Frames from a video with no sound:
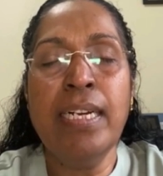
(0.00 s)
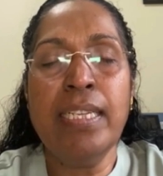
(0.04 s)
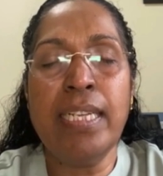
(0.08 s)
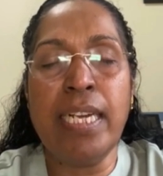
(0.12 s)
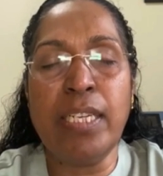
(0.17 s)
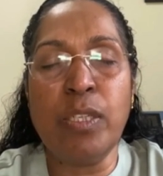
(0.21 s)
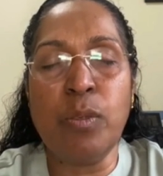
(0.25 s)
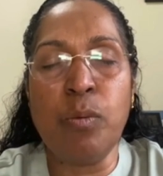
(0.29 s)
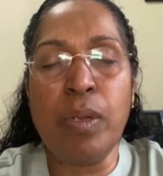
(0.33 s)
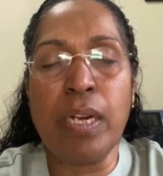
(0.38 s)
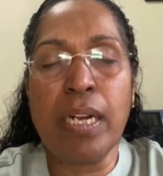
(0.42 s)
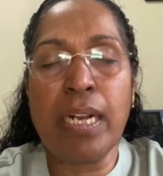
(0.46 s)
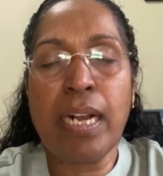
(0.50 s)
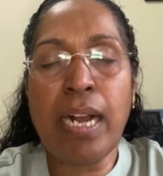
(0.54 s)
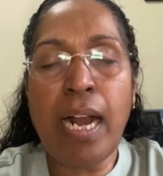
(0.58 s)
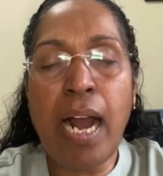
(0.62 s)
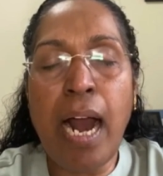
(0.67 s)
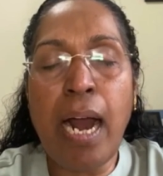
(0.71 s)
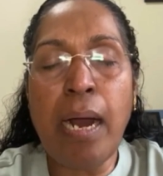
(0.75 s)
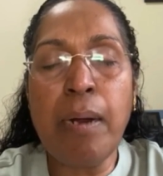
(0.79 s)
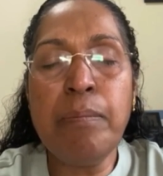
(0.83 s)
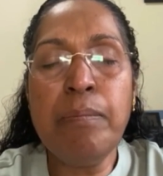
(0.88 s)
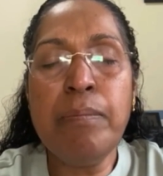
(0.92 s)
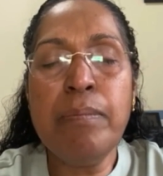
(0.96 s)
that You will
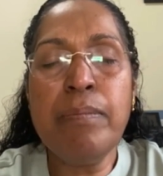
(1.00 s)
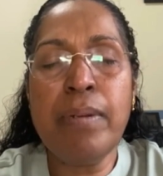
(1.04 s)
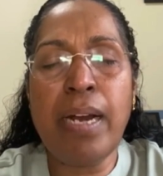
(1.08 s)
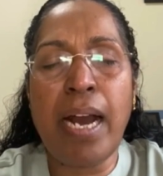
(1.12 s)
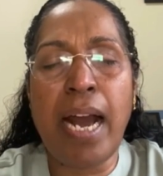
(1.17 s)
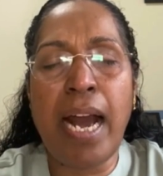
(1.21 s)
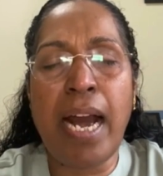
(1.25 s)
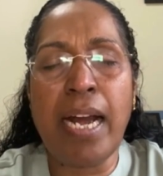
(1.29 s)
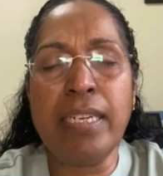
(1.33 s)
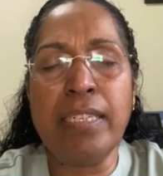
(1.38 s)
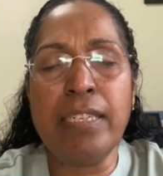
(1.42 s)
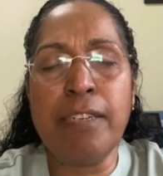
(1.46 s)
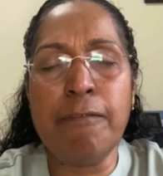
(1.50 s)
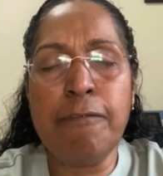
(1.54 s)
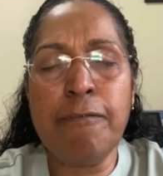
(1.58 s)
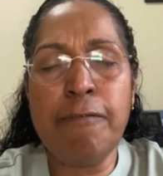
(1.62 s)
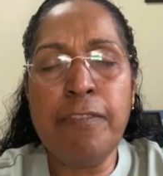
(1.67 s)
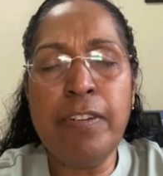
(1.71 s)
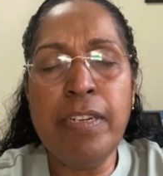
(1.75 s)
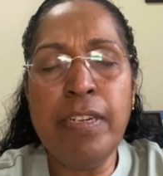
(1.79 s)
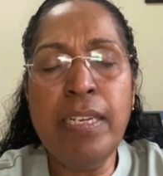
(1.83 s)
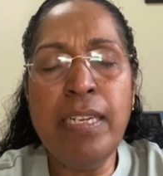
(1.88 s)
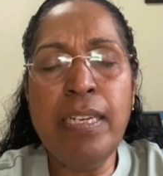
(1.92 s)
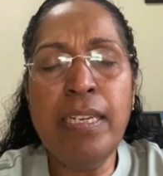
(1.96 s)
come and
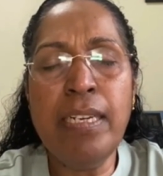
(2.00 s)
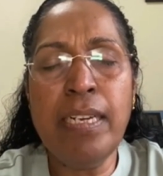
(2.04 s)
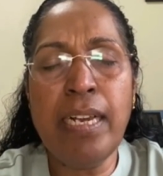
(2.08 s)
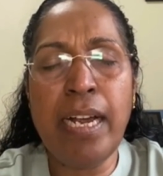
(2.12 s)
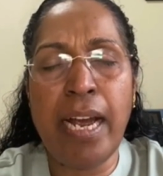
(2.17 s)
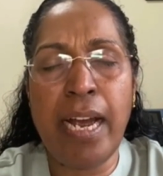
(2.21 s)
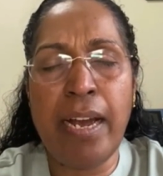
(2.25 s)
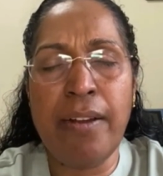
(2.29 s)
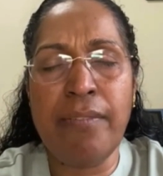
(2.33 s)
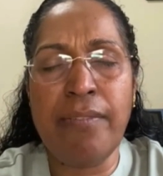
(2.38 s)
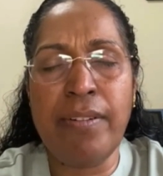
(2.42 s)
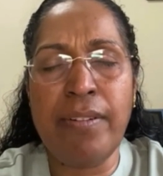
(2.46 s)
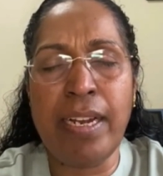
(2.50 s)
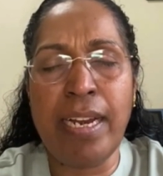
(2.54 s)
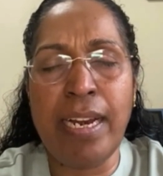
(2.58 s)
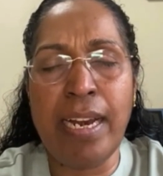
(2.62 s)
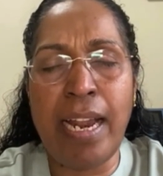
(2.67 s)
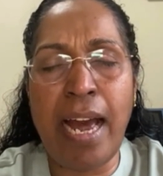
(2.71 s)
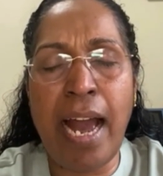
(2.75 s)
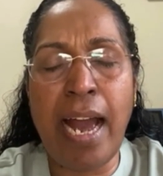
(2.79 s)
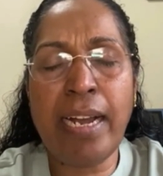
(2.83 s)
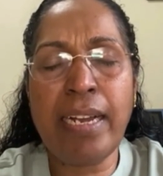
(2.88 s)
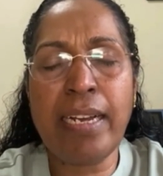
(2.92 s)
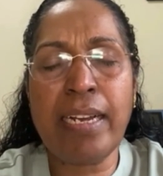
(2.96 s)
fill every
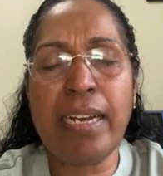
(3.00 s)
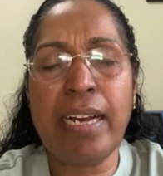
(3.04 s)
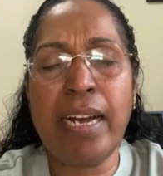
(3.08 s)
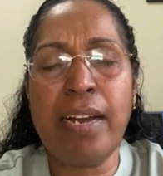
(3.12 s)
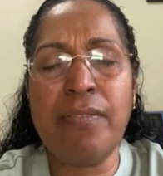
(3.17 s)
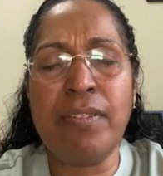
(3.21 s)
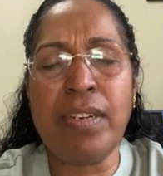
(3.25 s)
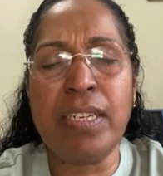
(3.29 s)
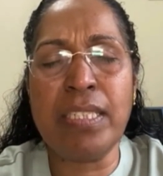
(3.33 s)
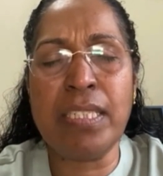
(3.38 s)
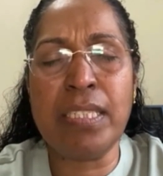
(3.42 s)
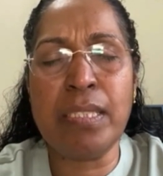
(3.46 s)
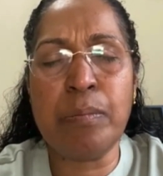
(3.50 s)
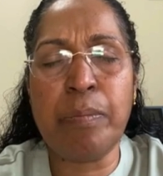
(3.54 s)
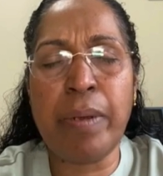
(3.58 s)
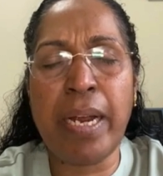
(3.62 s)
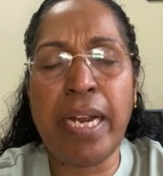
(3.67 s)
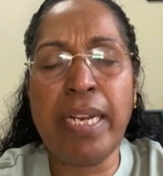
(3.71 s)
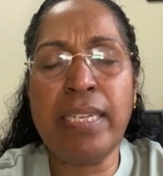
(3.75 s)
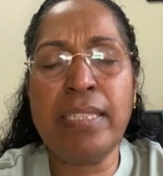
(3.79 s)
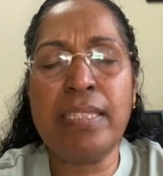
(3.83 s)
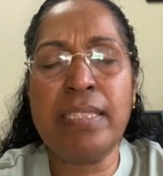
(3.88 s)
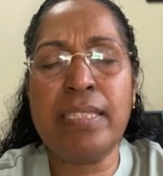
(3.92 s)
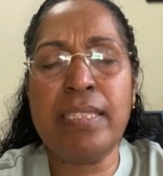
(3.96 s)
lack, every
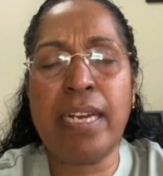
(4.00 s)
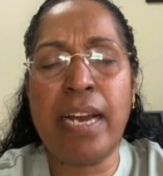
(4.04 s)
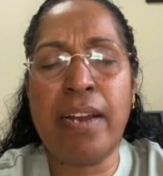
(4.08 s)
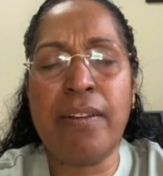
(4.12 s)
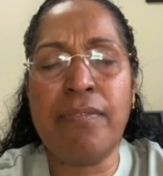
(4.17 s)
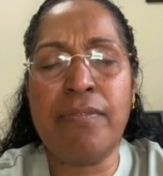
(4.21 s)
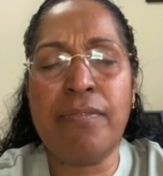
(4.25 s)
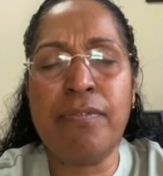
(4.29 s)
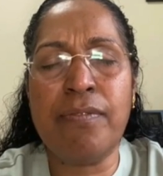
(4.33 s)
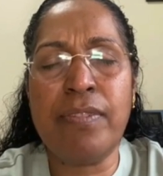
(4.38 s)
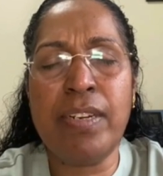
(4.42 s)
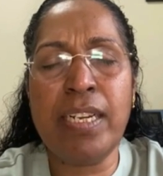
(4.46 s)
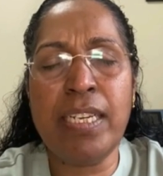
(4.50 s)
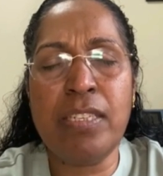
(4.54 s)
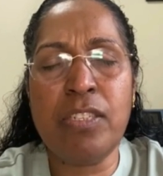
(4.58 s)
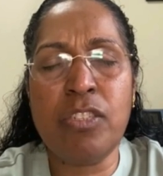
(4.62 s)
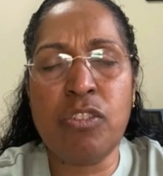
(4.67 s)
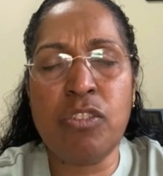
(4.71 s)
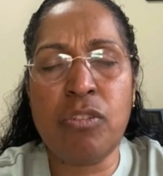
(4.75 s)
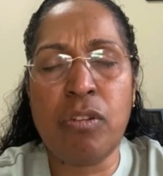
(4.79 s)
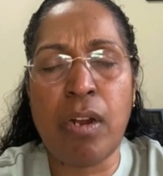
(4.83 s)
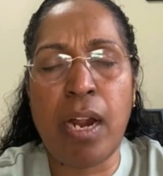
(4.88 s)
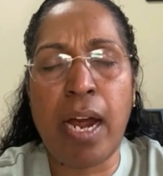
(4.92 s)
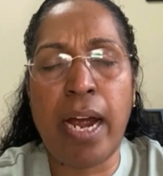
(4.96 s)
space, every
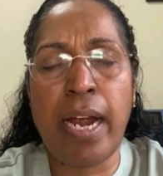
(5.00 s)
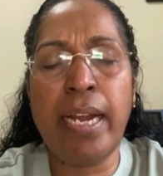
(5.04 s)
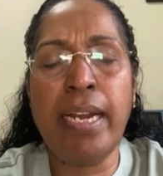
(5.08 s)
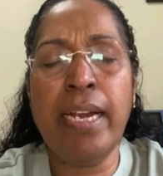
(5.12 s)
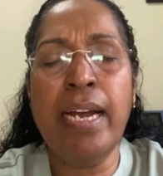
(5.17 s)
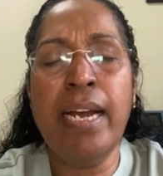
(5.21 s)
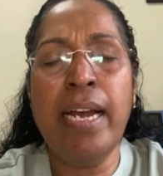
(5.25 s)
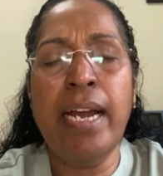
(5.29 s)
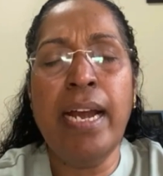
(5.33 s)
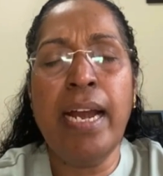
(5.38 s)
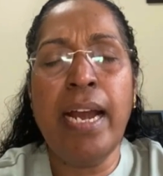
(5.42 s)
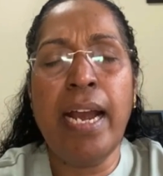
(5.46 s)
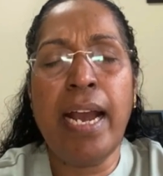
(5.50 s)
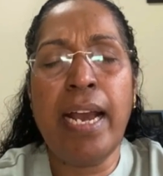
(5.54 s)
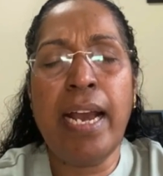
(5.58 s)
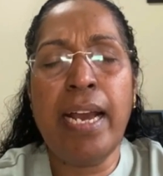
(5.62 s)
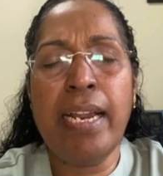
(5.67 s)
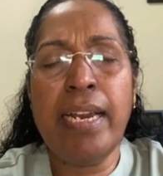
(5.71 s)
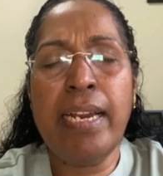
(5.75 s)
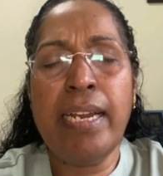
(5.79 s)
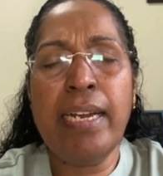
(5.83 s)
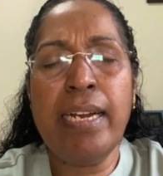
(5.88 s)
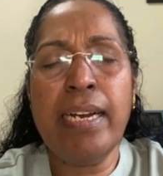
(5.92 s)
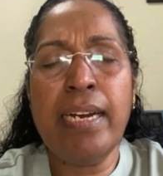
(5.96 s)
dry
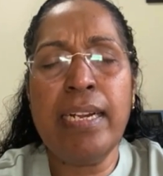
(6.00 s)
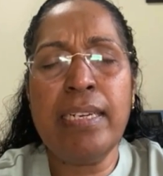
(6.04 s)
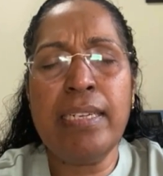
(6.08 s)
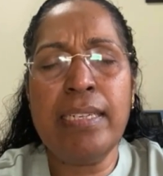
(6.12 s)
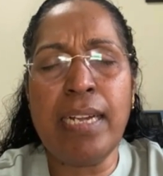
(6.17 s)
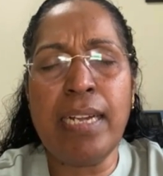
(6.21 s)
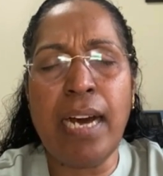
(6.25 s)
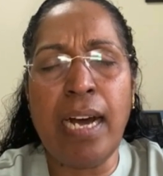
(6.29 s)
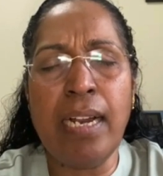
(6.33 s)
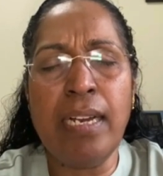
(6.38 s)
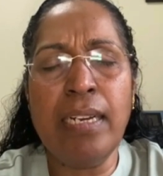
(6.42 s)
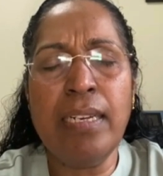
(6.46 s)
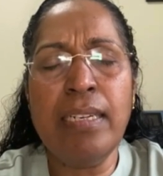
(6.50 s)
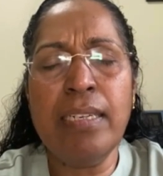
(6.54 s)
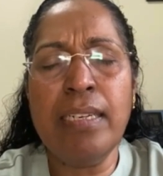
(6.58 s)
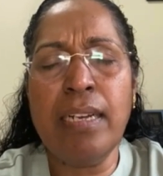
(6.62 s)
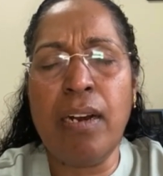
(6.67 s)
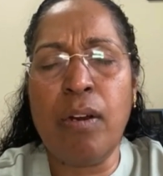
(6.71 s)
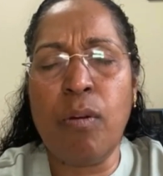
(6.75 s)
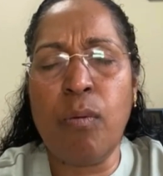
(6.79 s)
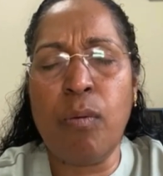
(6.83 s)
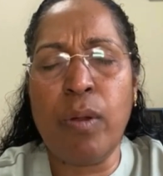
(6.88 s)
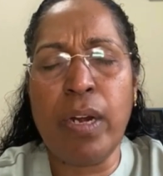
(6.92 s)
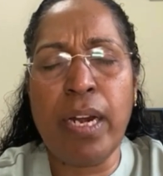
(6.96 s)
area, dull
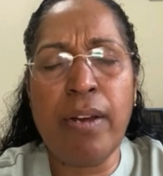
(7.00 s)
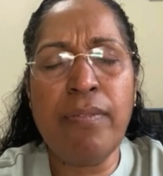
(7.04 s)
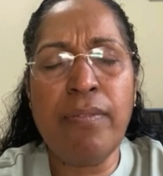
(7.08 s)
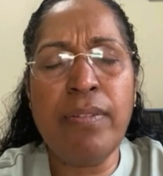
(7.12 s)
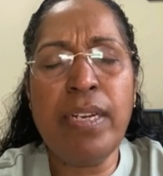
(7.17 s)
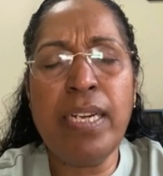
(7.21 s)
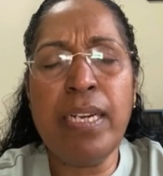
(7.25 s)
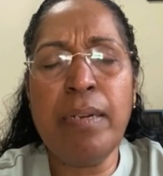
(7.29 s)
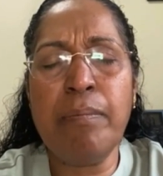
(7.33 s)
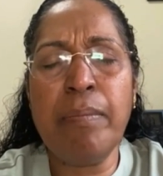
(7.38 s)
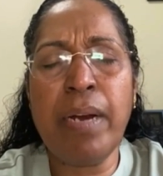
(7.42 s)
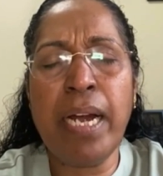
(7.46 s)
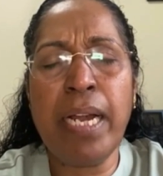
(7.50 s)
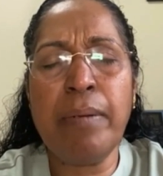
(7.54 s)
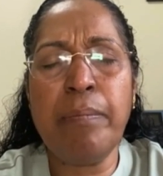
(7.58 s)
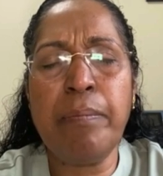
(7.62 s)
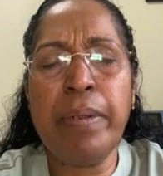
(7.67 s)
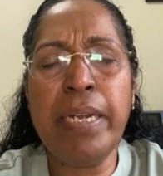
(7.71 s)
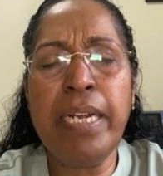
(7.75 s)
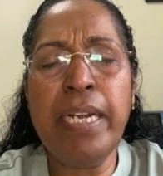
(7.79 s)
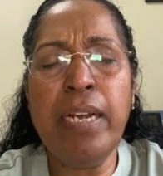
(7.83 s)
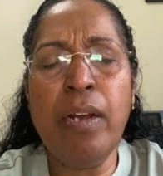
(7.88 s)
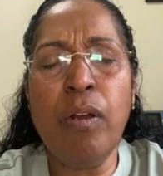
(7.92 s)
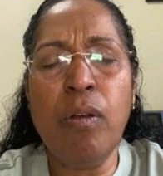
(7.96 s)
or whatever it might
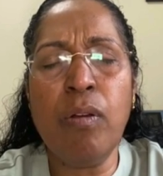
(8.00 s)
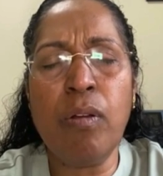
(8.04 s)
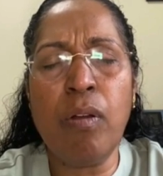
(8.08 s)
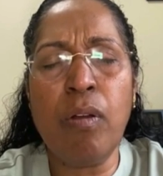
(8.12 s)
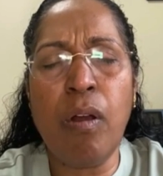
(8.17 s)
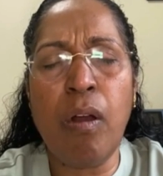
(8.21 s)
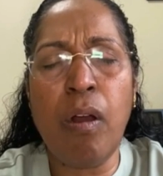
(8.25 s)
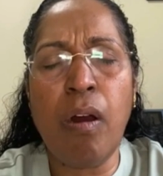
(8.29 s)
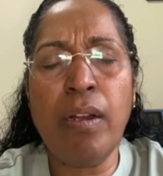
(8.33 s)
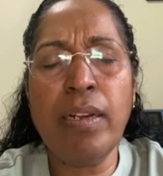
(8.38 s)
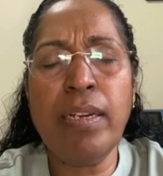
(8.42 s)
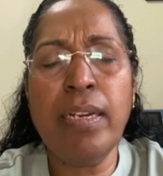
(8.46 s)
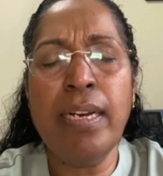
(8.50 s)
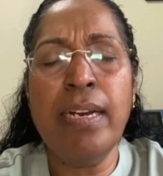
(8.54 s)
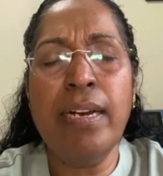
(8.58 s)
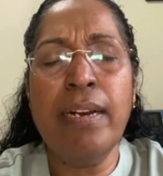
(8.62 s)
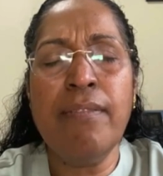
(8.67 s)
be, oh God.